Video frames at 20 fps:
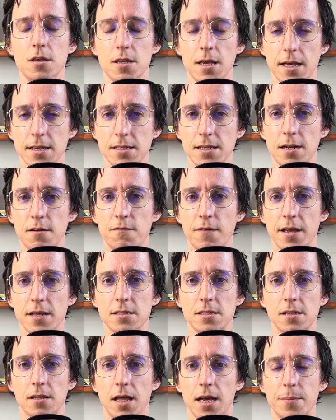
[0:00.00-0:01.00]
As an
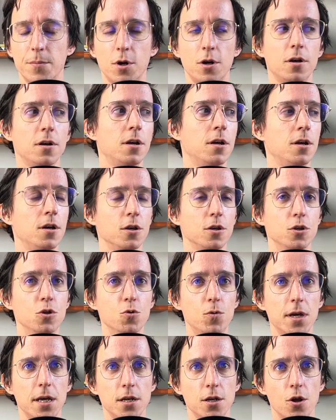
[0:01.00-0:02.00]
advanced climber, you
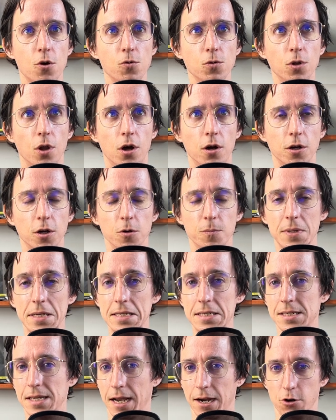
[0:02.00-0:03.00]
can no longer be
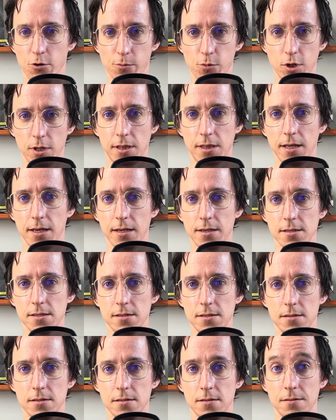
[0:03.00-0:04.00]
terrible at
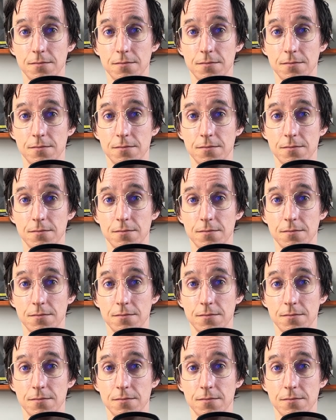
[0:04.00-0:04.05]
things.